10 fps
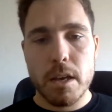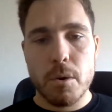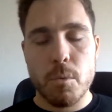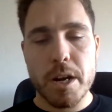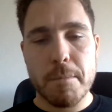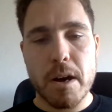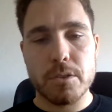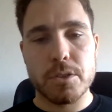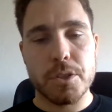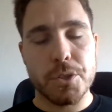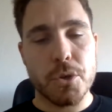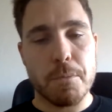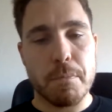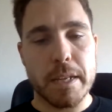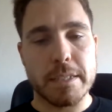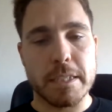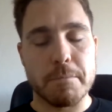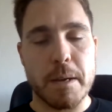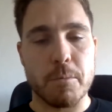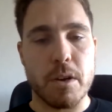What about your place in
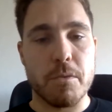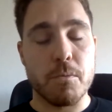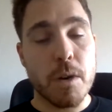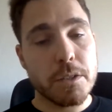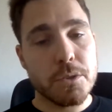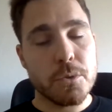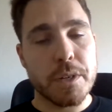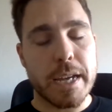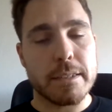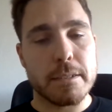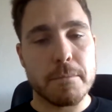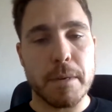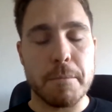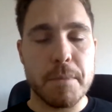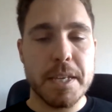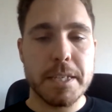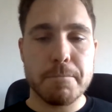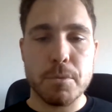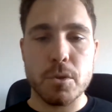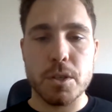Memgraph? What do you get by being
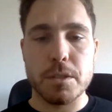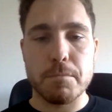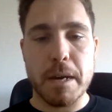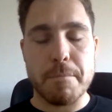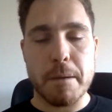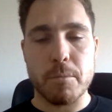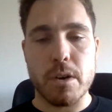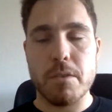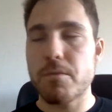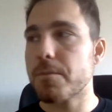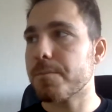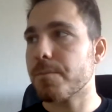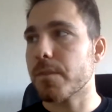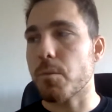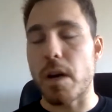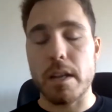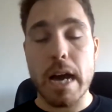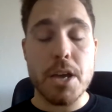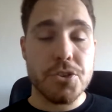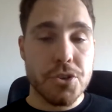employed by Memgraph? Well,
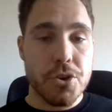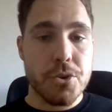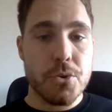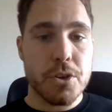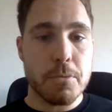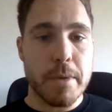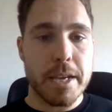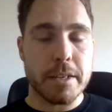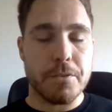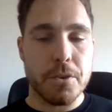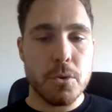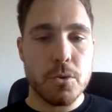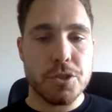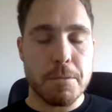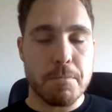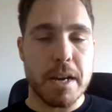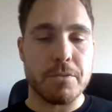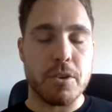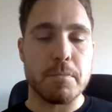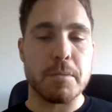I assure you, you'll make a huge impact
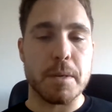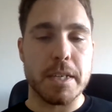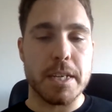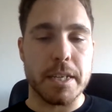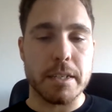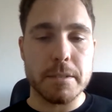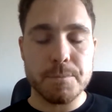from the beginning